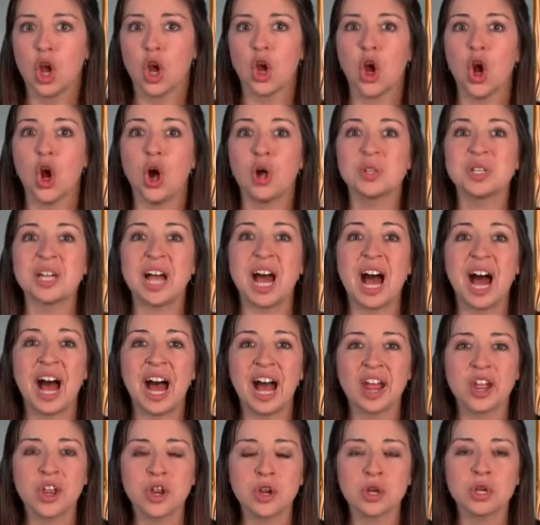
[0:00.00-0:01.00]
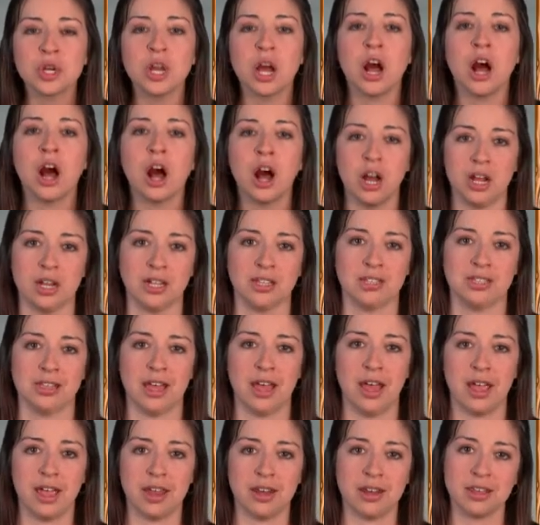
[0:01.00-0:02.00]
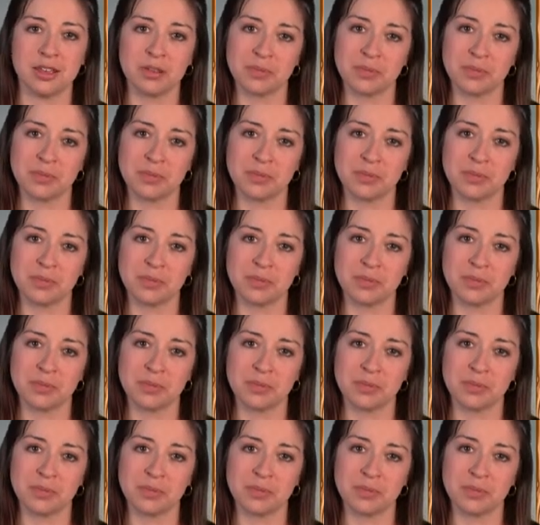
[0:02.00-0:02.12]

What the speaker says: called iron oxide.